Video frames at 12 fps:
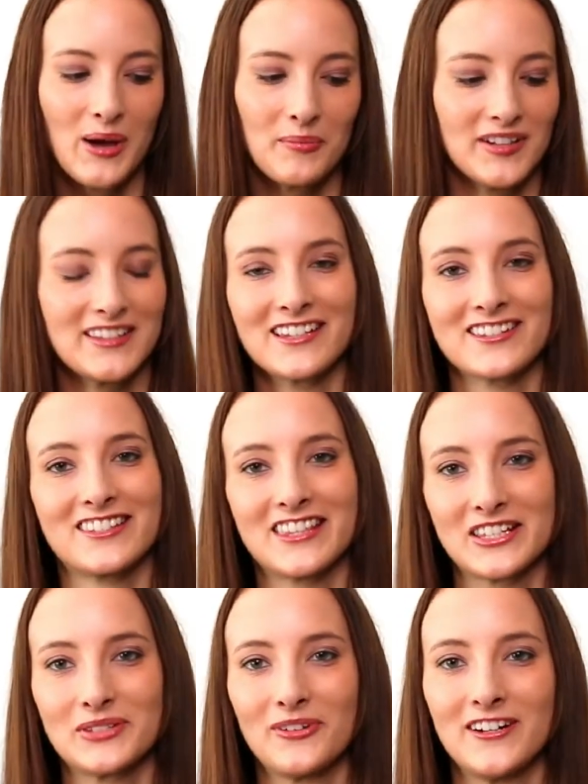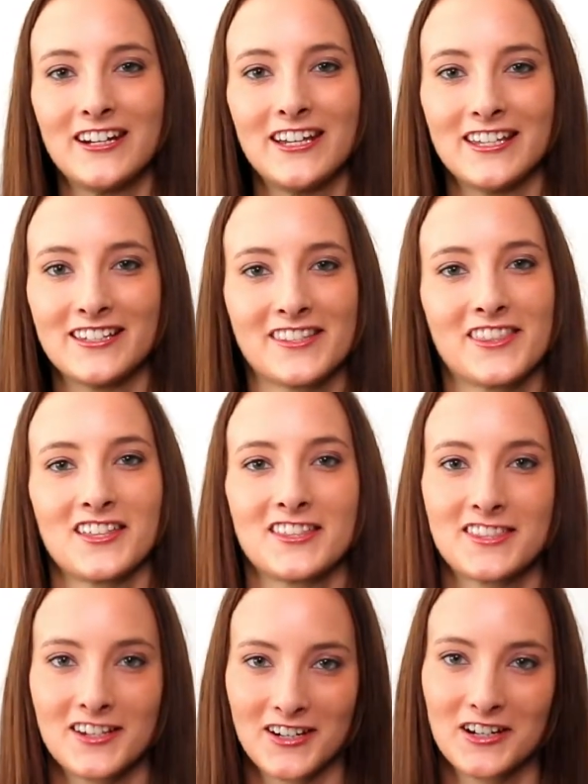but since this one is the
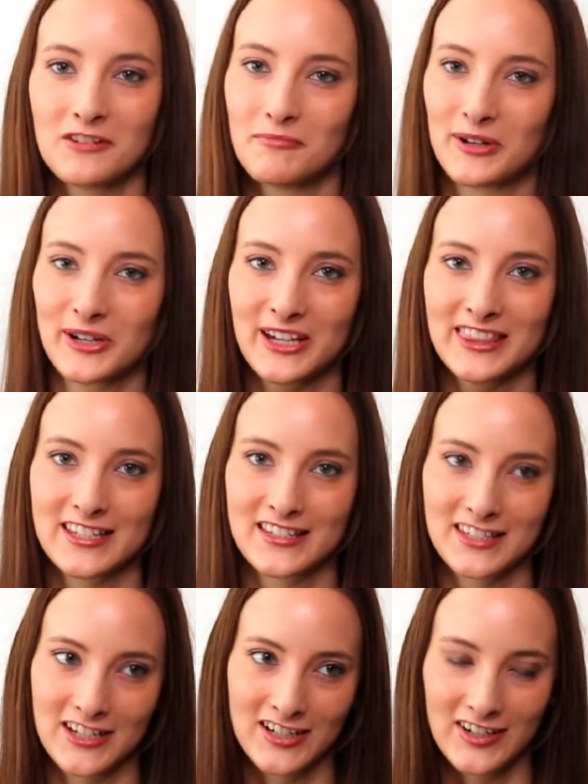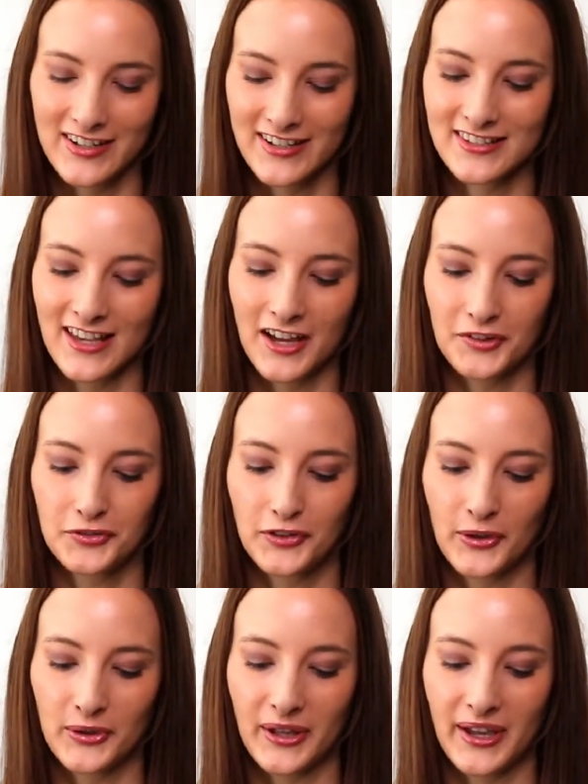3rd book in the series, I
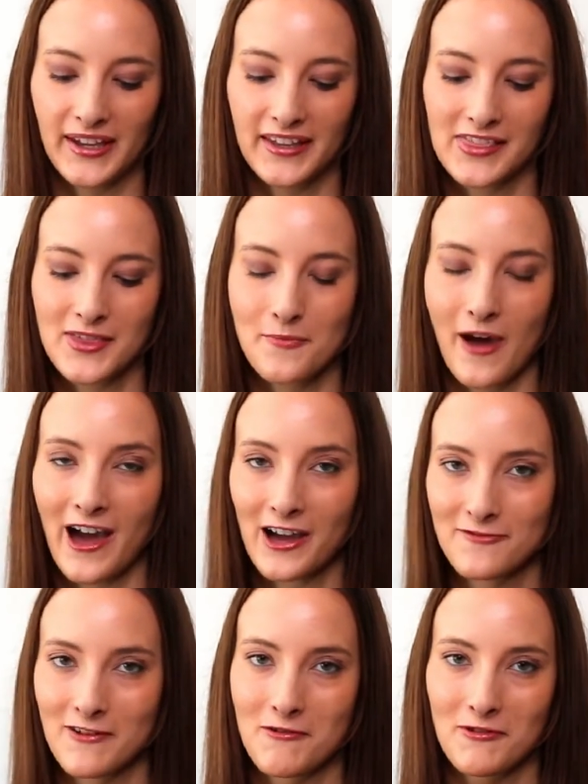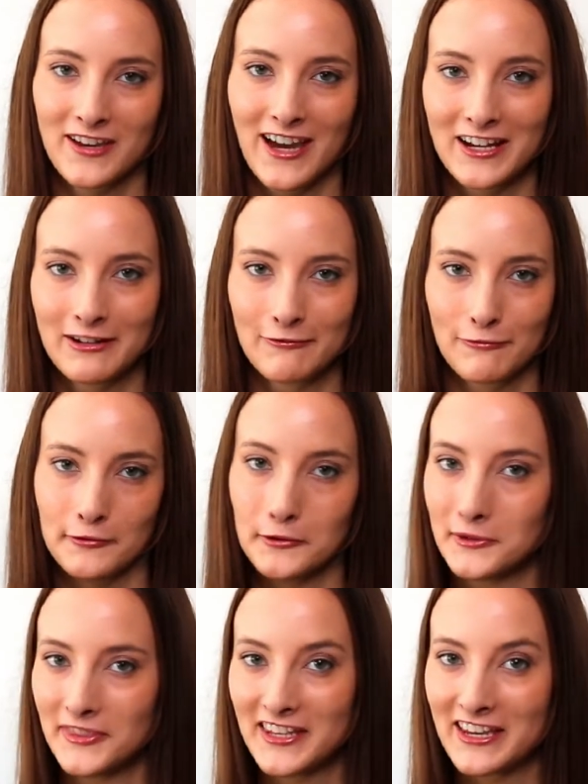feel like the back of it would kind of
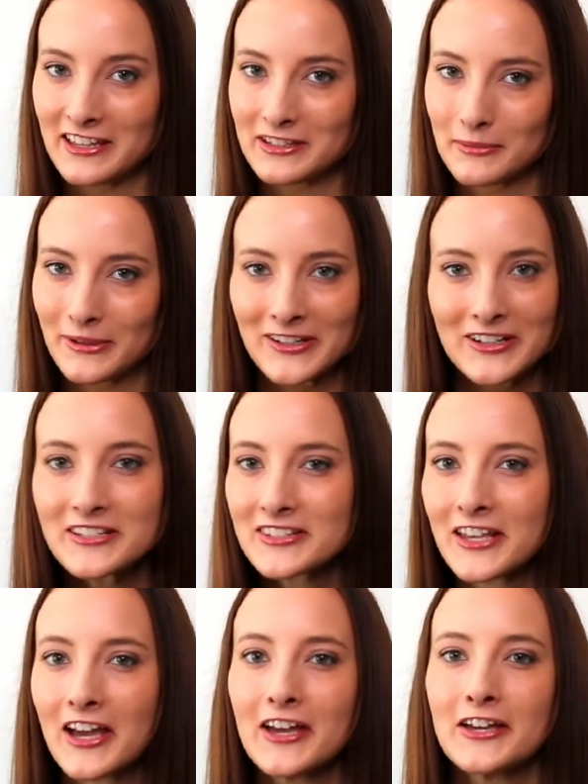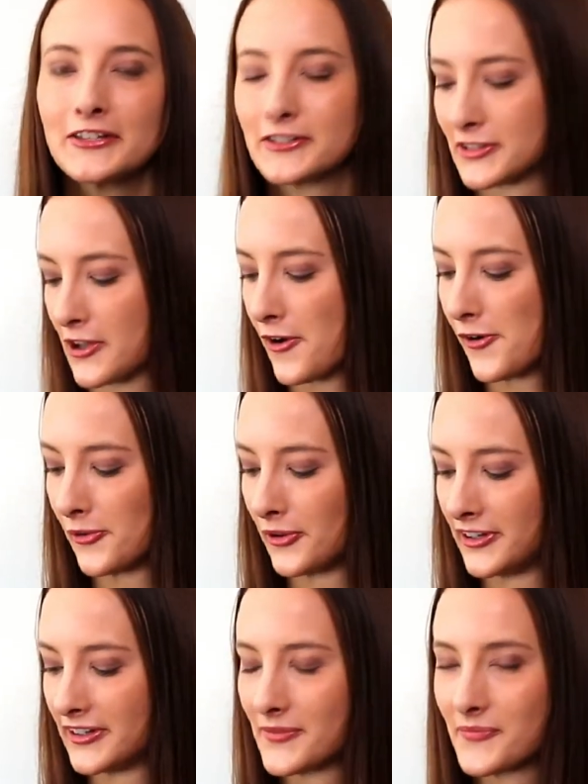ruin the other books.
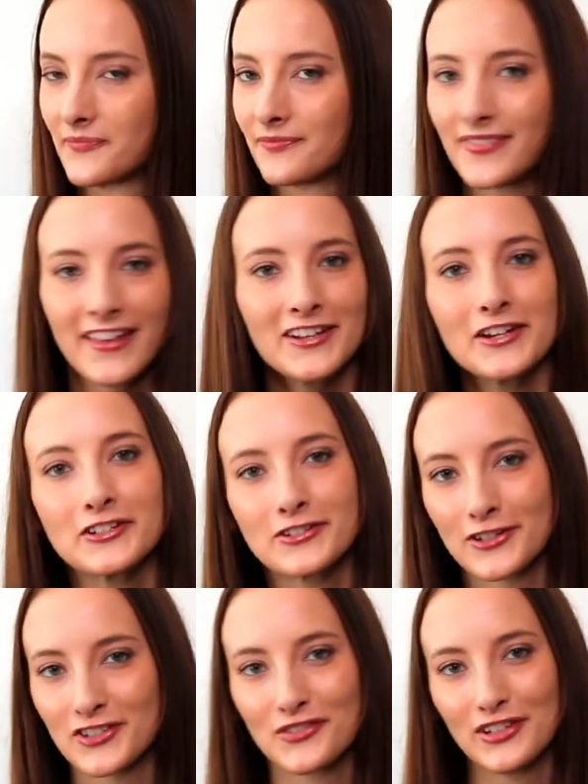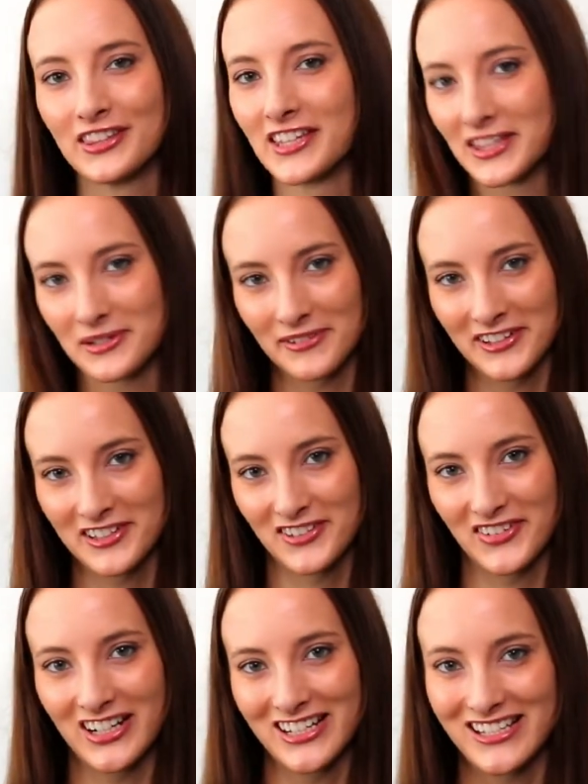So just read the other books
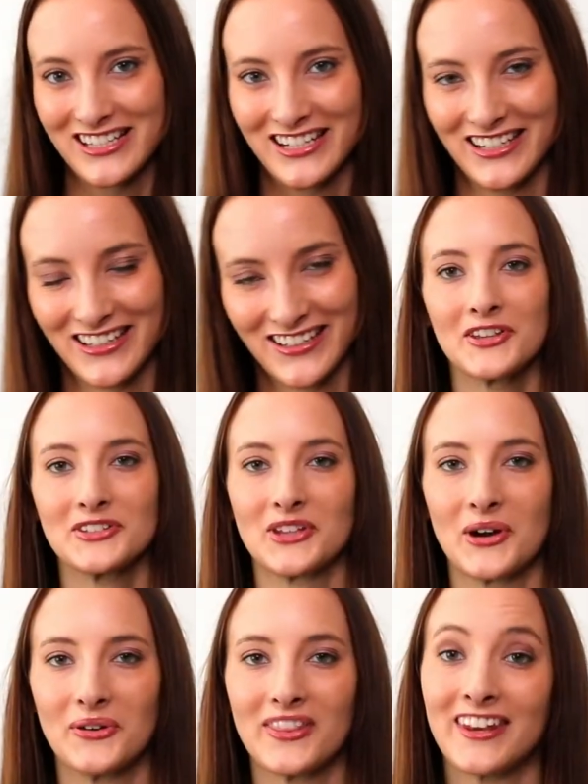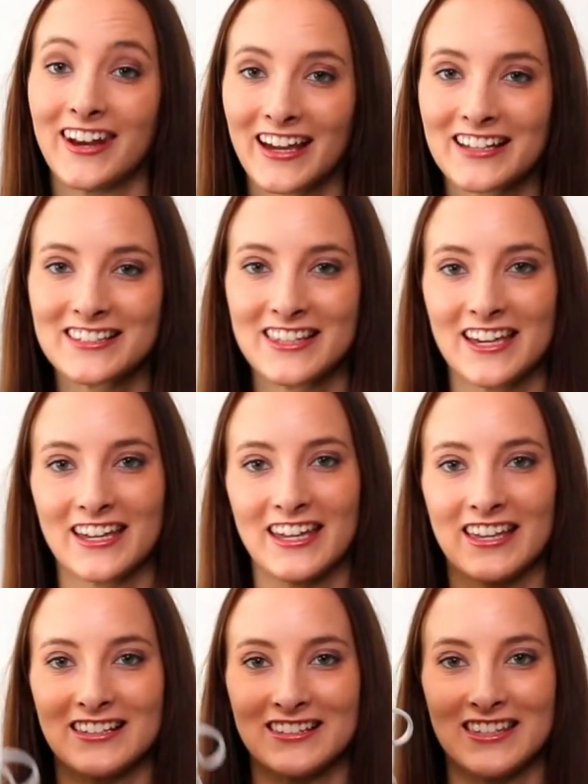first. So the next thing
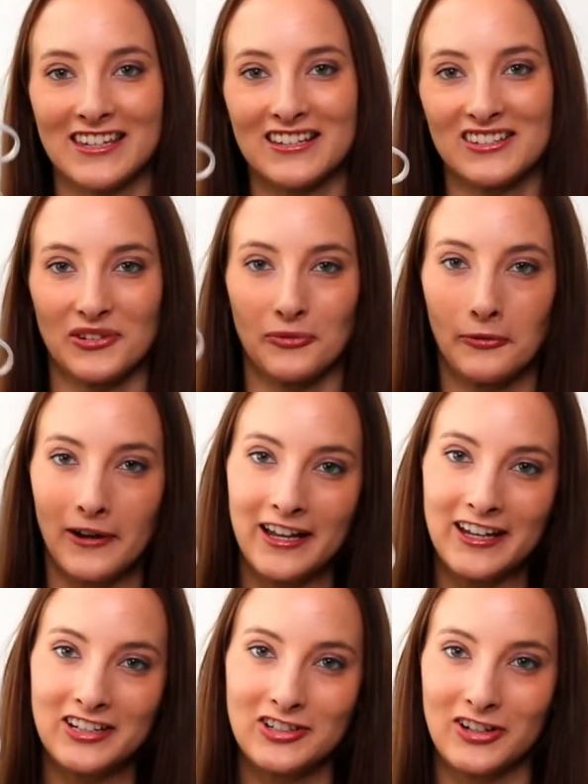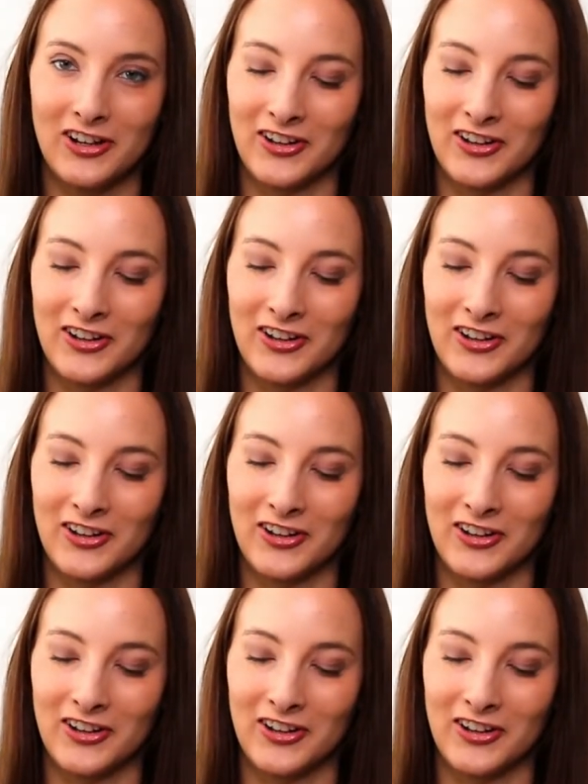is these white